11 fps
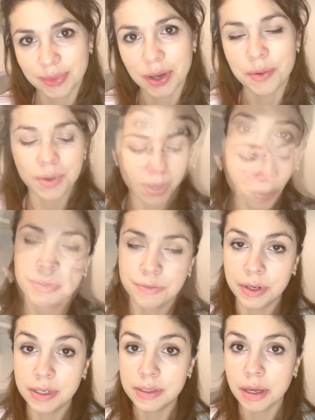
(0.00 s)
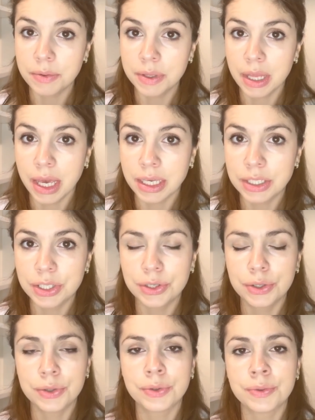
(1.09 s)
Okay, first I would like
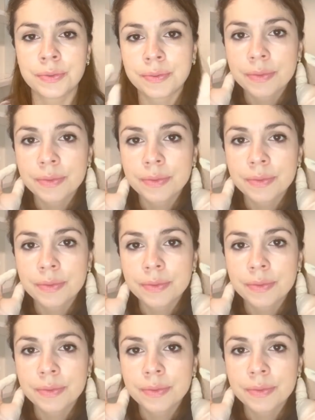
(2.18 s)
to